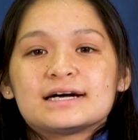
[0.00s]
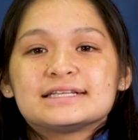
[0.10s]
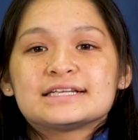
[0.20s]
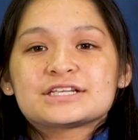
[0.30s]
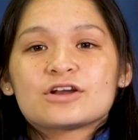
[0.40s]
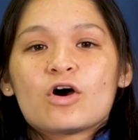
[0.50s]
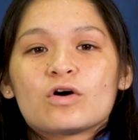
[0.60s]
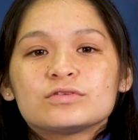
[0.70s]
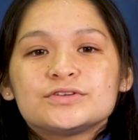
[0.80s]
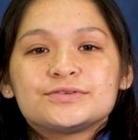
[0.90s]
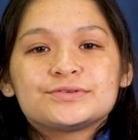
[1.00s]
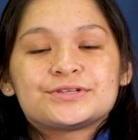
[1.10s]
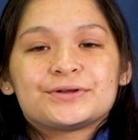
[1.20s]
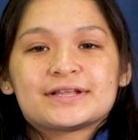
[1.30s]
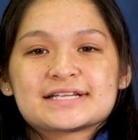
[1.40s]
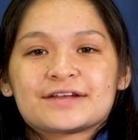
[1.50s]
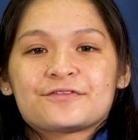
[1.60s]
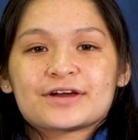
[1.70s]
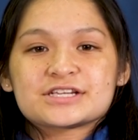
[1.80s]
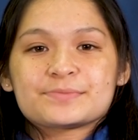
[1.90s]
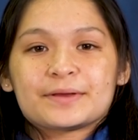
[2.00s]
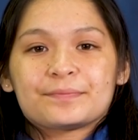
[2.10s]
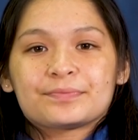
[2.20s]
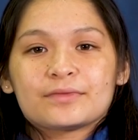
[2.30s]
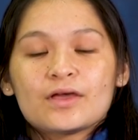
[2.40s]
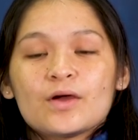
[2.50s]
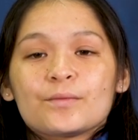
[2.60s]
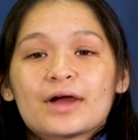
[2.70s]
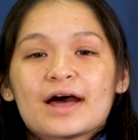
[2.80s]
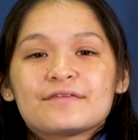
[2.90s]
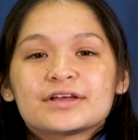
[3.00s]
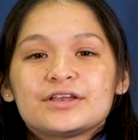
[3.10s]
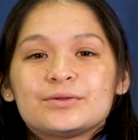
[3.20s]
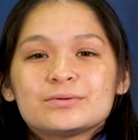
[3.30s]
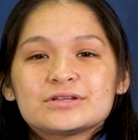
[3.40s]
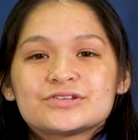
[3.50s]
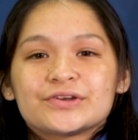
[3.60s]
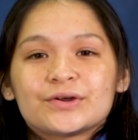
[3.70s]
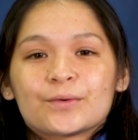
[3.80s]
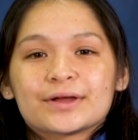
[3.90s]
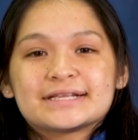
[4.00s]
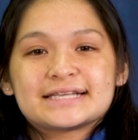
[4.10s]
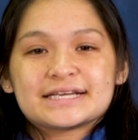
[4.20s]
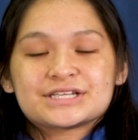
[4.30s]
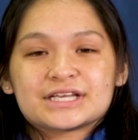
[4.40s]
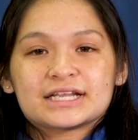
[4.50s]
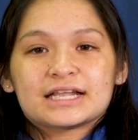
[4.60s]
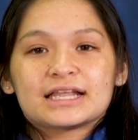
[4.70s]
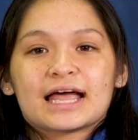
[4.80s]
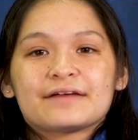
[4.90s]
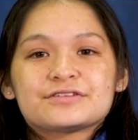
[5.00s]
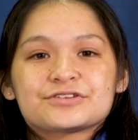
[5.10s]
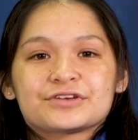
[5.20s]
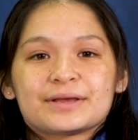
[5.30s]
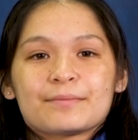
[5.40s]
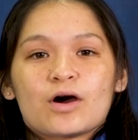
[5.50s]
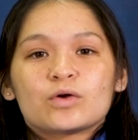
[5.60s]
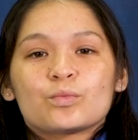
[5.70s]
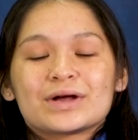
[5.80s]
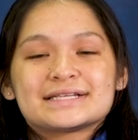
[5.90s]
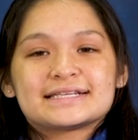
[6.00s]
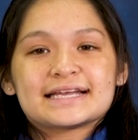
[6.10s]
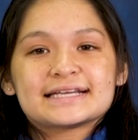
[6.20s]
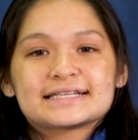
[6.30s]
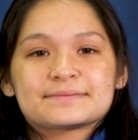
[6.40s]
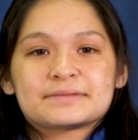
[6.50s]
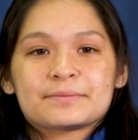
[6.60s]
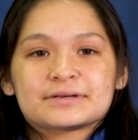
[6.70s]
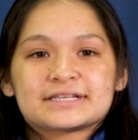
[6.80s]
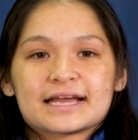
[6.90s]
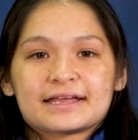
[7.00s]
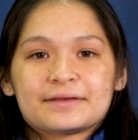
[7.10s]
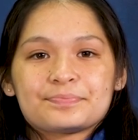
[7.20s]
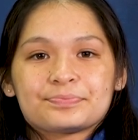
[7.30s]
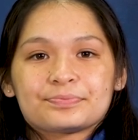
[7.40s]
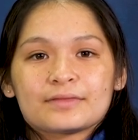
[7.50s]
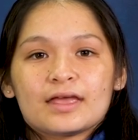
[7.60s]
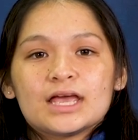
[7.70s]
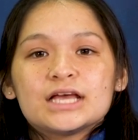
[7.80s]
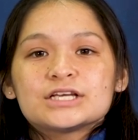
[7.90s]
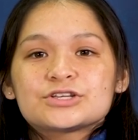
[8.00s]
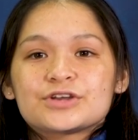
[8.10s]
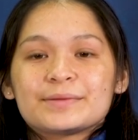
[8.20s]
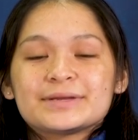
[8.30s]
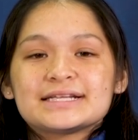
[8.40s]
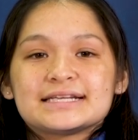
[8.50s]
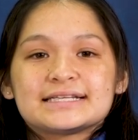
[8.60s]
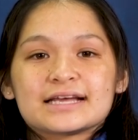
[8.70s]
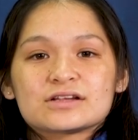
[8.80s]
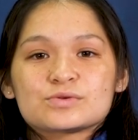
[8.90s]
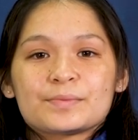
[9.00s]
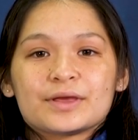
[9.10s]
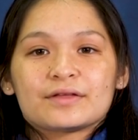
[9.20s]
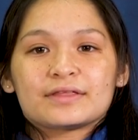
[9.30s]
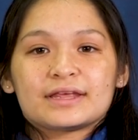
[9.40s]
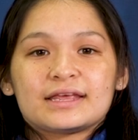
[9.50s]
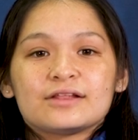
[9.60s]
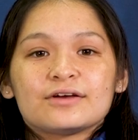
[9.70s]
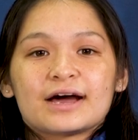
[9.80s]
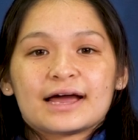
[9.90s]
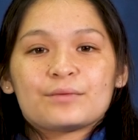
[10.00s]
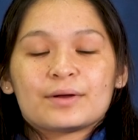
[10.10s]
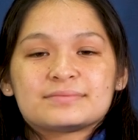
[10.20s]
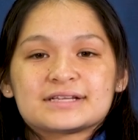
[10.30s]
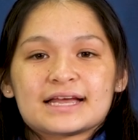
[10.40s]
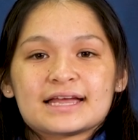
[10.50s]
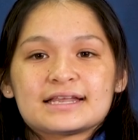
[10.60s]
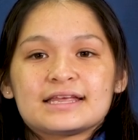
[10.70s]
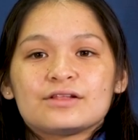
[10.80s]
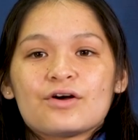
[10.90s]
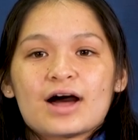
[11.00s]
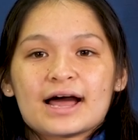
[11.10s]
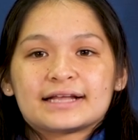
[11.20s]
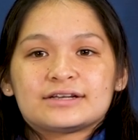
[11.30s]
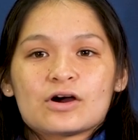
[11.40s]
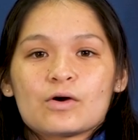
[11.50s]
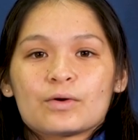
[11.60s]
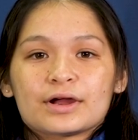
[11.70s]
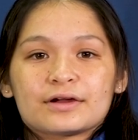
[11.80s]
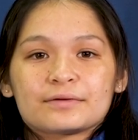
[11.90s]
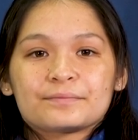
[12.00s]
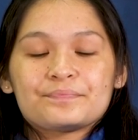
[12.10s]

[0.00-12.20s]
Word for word: Attention all new students and freshmen. We're having a new student orientation live stream on Wednesday, September second. Streaming details will be on the Hilo High website at hilo high dot org.